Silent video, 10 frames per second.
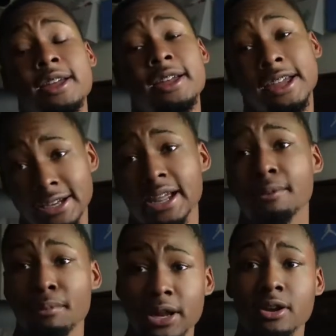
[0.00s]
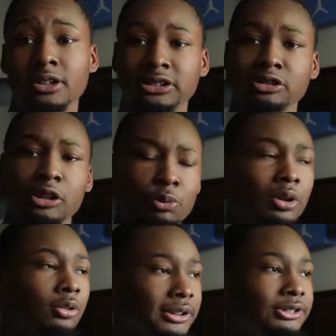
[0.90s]
Hit that bell, because you know we're
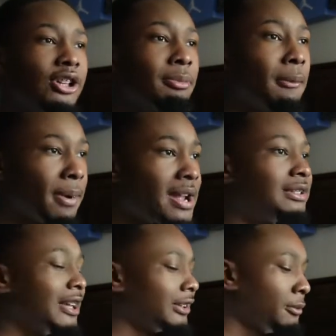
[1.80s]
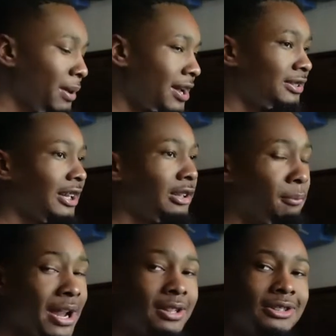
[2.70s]
going to keep dropping bangers after bangers after
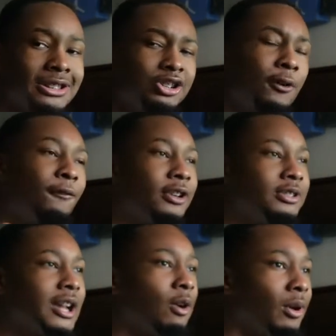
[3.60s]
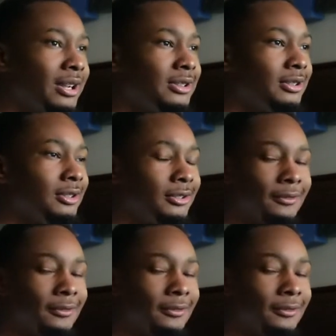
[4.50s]
bangers. This your first time watching.